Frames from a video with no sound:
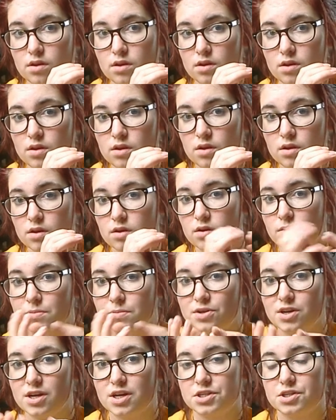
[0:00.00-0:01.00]
in
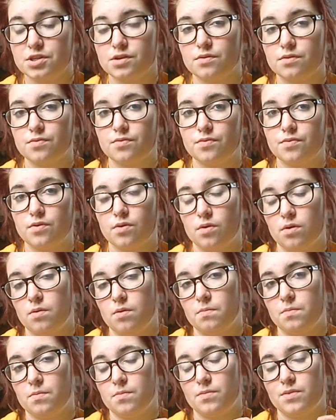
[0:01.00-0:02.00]
combination from
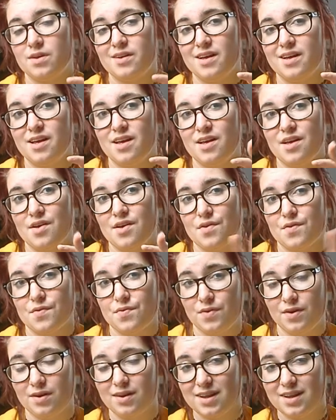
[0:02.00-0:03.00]

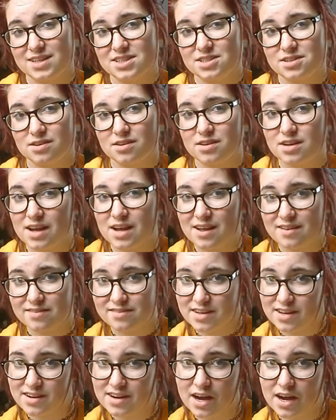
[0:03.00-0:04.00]
Phil Lester and
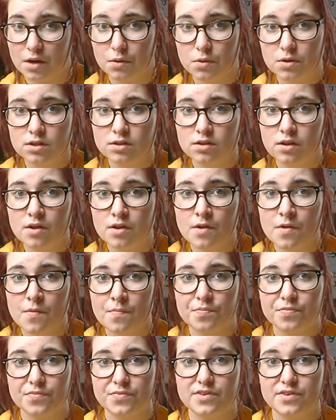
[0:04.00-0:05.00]
Dan Howell.
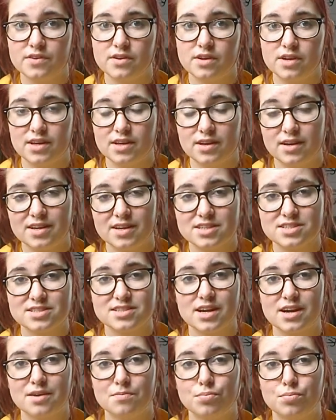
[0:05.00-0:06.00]
It is
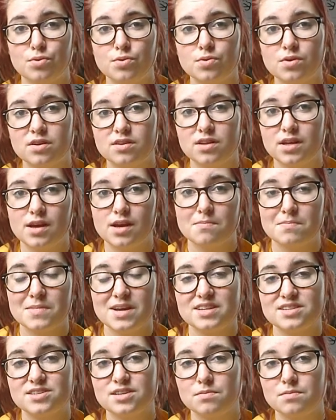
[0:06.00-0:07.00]
their book, The
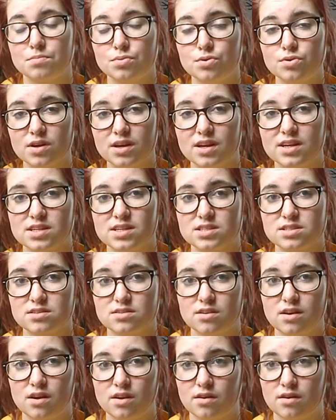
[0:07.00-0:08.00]
Amazing Book Is
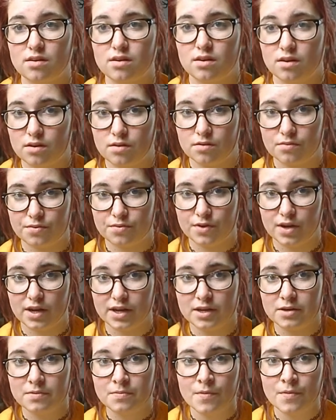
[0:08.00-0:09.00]
Not on
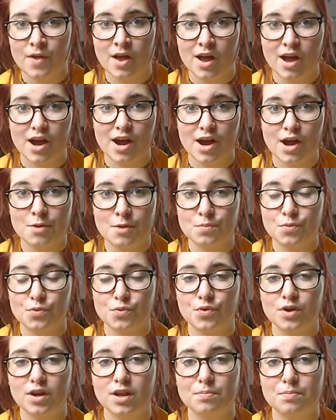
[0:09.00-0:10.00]
Fire. I'm
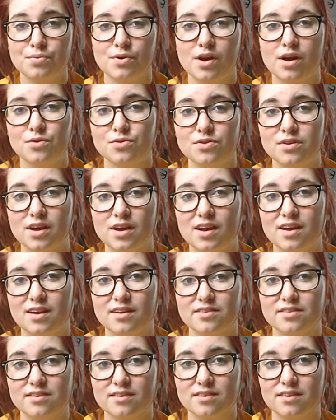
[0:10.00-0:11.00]
really proud
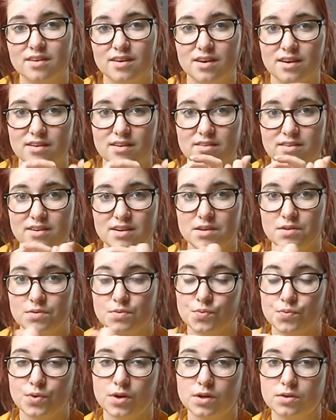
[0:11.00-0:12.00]
that they
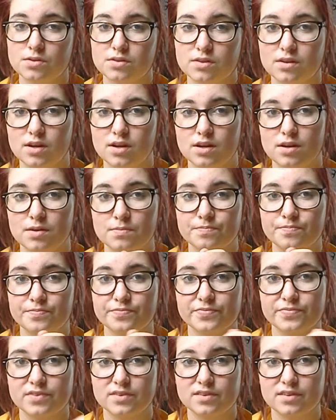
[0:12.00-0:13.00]
wrote
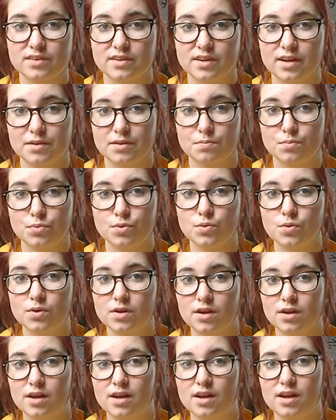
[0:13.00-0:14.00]
that
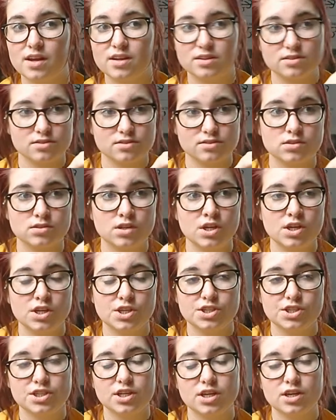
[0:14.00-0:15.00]
book and
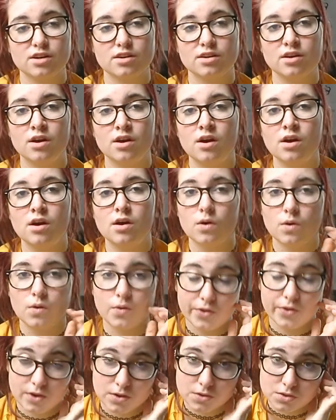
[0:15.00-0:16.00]
shared all
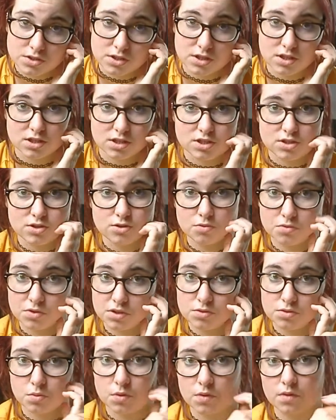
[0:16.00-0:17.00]
those
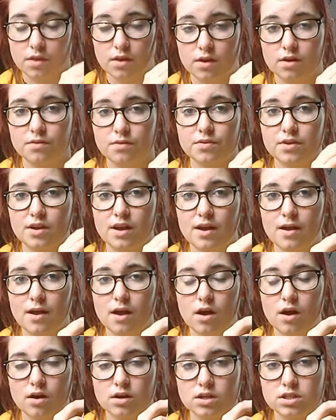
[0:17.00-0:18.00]
stories with us.
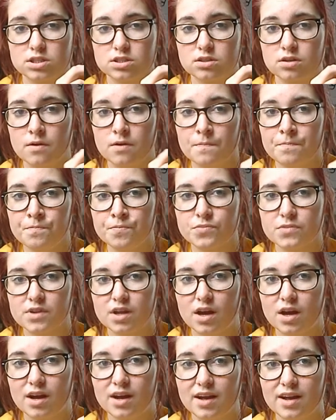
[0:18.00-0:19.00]

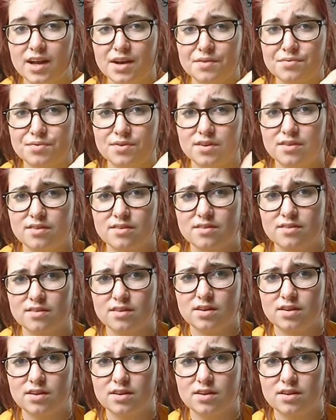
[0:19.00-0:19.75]
I haven't